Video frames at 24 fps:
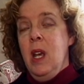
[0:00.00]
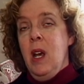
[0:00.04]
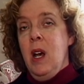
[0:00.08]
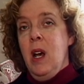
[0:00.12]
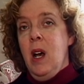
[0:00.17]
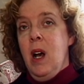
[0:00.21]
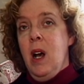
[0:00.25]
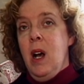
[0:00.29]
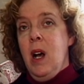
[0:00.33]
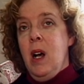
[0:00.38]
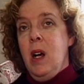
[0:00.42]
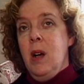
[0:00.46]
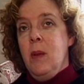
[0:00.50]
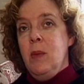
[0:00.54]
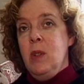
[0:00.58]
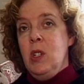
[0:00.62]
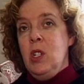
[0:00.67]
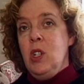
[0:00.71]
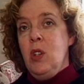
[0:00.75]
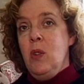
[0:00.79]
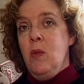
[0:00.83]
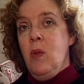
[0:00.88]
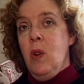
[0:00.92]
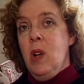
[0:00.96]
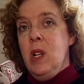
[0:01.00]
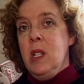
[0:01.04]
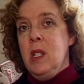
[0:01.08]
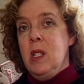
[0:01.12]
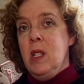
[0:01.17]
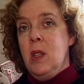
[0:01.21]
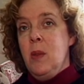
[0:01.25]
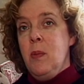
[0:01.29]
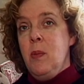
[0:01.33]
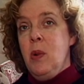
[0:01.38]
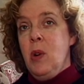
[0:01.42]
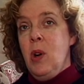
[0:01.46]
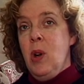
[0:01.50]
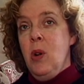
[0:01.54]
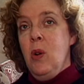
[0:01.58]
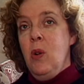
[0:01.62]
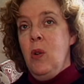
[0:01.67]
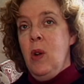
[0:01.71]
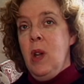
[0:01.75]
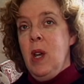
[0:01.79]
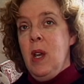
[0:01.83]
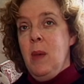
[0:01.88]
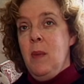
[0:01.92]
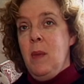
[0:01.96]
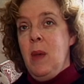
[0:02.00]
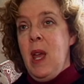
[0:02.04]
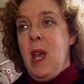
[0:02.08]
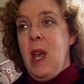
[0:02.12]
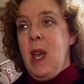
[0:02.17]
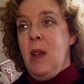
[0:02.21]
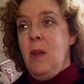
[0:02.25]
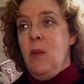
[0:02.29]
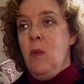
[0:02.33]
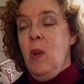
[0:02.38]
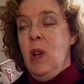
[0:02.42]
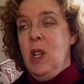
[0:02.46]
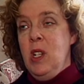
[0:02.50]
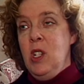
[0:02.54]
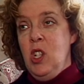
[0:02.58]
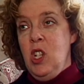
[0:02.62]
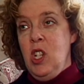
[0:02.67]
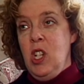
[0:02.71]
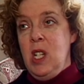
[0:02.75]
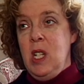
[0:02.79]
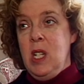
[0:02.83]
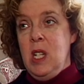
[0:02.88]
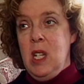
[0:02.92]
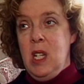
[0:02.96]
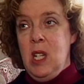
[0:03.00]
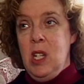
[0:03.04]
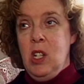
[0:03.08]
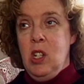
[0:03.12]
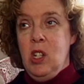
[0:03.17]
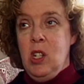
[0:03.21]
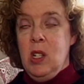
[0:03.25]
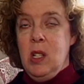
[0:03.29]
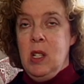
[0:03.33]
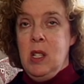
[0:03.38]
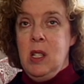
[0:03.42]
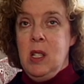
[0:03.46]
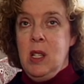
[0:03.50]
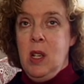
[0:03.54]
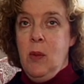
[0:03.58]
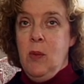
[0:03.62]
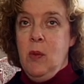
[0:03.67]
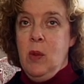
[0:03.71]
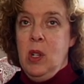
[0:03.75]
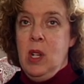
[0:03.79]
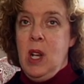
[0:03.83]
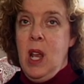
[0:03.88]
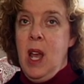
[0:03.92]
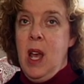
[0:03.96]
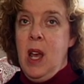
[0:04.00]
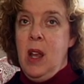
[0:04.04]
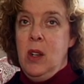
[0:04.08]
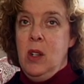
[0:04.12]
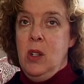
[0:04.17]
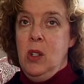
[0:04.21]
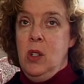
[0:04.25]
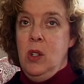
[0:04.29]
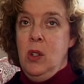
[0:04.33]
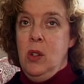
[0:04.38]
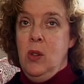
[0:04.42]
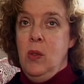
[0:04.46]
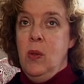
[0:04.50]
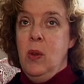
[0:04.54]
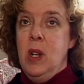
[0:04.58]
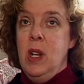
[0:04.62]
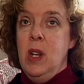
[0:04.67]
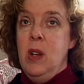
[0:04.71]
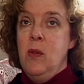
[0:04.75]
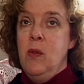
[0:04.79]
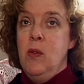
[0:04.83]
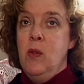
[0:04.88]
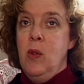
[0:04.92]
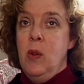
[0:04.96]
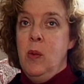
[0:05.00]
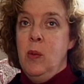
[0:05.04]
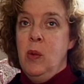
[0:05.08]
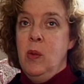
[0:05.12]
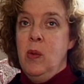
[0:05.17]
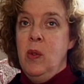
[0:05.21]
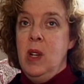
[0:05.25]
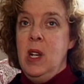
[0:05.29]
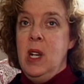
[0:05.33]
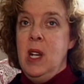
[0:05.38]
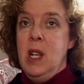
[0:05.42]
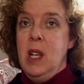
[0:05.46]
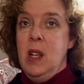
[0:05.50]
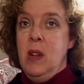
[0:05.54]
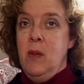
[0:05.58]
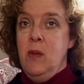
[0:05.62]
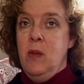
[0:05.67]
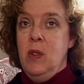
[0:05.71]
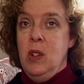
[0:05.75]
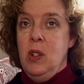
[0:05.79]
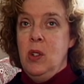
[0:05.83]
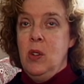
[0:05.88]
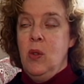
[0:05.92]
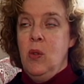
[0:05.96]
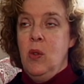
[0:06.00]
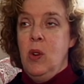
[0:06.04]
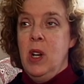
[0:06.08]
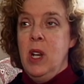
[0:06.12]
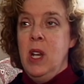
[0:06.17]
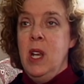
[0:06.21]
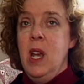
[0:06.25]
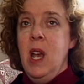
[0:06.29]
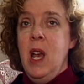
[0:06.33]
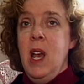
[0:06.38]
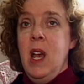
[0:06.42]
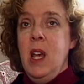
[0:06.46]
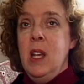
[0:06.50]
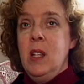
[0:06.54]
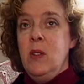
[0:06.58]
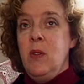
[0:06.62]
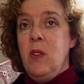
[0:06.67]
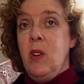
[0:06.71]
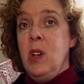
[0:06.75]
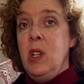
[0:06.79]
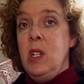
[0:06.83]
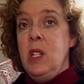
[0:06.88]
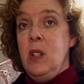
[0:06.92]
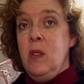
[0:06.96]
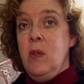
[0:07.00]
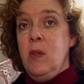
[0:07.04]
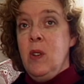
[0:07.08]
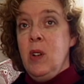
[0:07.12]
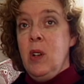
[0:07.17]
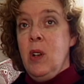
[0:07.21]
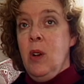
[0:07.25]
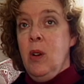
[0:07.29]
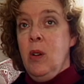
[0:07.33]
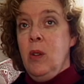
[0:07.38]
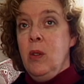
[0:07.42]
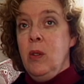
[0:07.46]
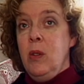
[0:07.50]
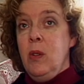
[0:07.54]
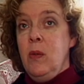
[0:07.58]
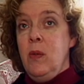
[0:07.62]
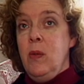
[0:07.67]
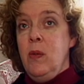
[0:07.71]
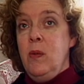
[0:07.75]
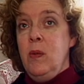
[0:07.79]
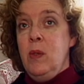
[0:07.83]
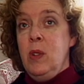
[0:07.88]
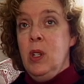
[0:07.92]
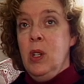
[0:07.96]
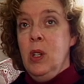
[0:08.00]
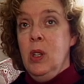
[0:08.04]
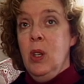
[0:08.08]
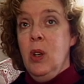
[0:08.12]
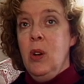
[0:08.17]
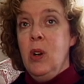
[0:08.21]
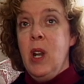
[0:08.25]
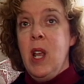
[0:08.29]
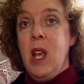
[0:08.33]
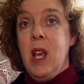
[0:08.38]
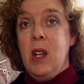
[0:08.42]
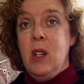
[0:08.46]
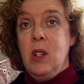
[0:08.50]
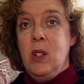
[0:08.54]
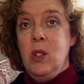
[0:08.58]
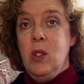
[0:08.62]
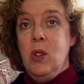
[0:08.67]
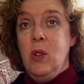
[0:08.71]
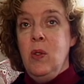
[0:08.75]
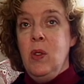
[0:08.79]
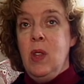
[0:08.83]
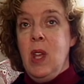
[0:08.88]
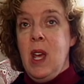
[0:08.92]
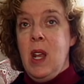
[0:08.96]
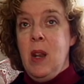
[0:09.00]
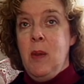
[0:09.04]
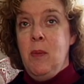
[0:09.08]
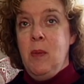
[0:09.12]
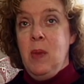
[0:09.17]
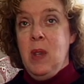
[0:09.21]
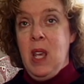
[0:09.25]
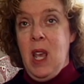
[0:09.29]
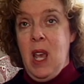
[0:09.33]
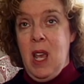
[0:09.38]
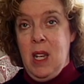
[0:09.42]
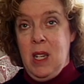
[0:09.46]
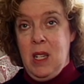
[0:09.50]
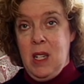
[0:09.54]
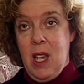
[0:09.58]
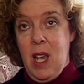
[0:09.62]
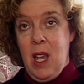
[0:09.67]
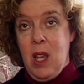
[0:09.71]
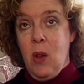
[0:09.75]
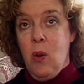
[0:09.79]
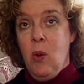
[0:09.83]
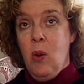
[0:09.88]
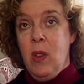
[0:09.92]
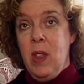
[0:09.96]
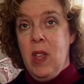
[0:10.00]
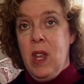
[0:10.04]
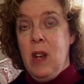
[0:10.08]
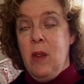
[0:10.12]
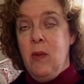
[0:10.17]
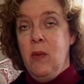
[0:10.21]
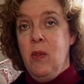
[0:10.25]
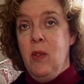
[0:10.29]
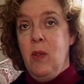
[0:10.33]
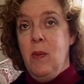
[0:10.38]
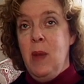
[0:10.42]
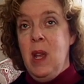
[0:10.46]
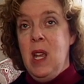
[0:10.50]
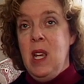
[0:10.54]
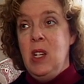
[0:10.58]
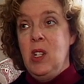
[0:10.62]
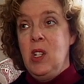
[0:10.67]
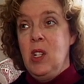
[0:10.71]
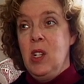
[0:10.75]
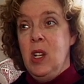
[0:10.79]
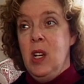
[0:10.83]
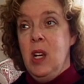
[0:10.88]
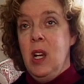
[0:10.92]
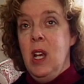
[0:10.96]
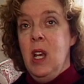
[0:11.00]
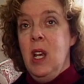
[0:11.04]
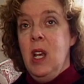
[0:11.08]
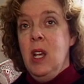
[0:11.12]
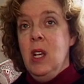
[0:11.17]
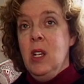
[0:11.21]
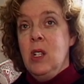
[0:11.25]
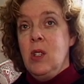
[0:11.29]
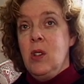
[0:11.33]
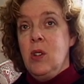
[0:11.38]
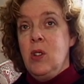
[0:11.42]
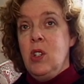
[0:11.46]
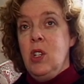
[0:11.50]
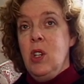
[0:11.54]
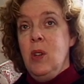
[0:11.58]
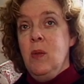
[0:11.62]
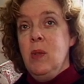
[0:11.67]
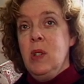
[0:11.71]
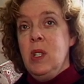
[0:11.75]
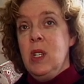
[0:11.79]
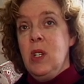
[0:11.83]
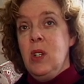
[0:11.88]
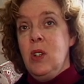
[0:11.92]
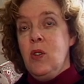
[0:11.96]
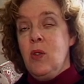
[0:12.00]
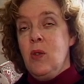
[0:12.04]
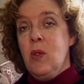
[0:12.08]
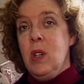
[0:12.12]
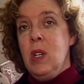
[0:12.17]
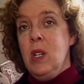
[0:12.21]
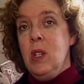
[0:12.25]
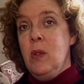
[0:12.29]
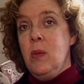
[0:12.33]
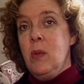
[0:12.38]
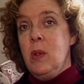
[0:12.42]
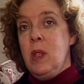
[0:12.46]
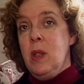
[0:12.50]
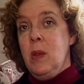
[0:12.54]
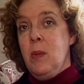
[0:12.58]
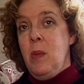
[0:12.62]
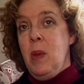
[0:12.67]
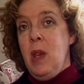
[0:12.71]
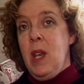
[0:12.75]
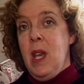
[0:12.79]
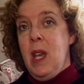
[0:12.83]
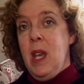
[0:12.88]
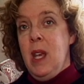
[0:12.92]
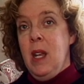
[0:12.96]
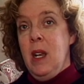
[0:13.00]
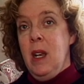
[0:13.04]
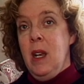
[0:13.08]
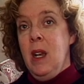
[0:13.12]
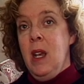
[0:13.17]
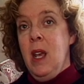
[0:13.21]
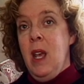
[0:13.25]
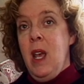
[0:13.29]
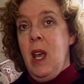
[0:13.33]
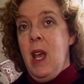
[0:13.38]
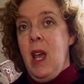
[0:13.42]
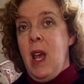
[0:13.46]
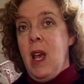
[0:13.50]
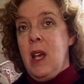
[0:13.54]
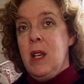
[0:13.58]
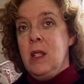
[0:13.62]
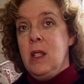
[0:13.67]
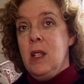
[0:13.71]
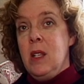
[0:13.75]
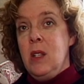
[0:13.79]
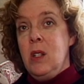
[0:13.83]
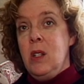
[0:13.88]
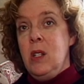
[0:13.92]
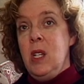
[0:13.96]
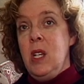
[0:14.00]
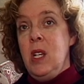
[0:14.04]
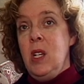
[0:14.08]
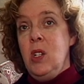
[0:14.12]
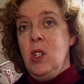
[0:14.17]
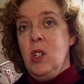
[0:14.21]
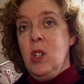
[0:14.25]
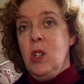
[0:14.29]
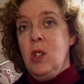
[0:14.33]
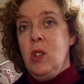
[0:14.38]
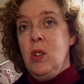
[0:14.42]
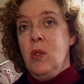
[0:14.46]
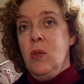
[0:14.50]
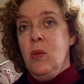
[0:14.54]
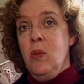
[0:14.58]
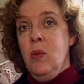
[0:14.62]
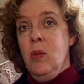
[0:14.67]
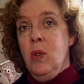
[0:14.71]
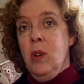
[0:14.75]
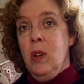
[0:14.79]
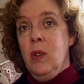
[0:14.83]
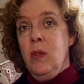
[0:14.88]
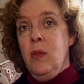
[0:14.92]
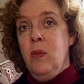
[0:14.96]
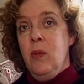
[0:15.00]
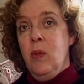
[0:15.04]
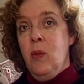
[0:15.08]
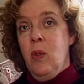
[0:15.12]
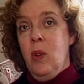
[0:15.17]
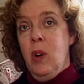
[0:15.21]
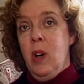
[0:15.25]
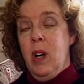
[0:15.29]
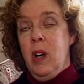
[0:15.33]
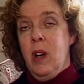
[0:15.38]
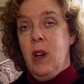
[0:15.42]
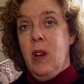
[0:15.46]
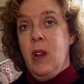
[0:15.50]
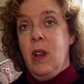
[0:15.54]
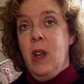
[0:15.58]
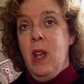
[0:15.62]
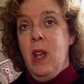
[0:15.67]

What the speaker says: and she runs the program. And when she teaches someone how to do an informal reading inventory, it's very difficult to learn how to do that and take all that information. So she was intrigued with the pen as a teaching tool for